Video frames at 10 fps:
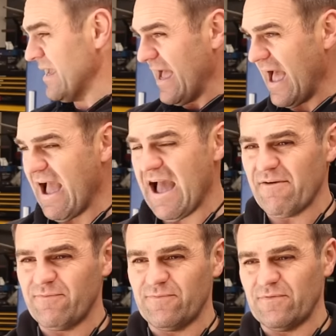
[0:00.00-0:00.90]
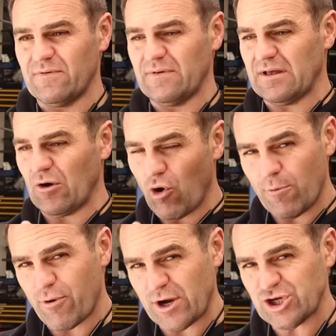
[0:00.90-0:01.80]
have
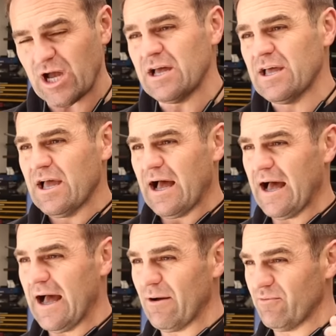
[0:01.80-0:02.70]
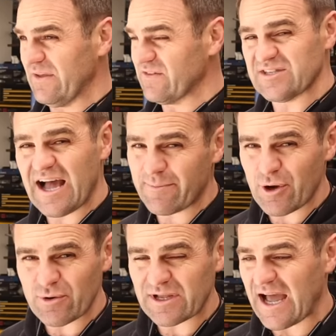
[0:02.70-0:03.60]
oil pressure. We have the starter
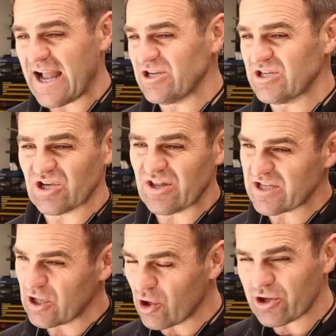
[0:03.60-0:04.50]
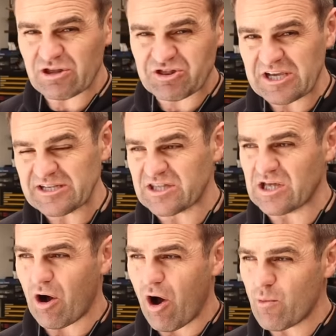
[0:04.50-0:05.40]
motor engaging. So there's a lot of the things
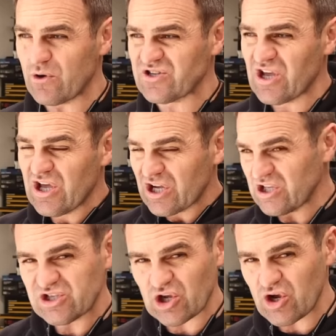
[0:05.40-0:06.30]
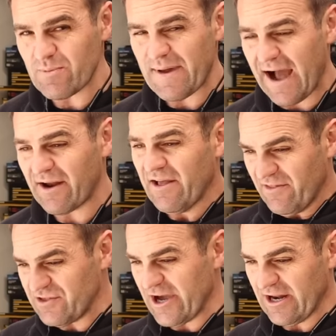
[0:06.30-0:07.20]
that I was concerned about
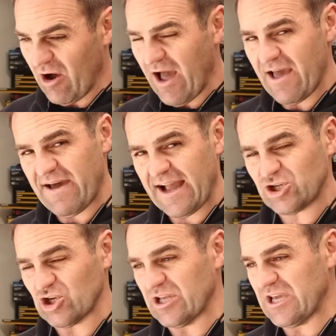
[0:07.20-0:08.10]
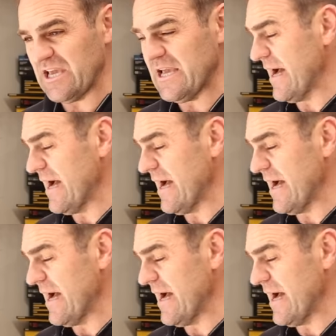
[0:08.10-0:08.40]
that I have actually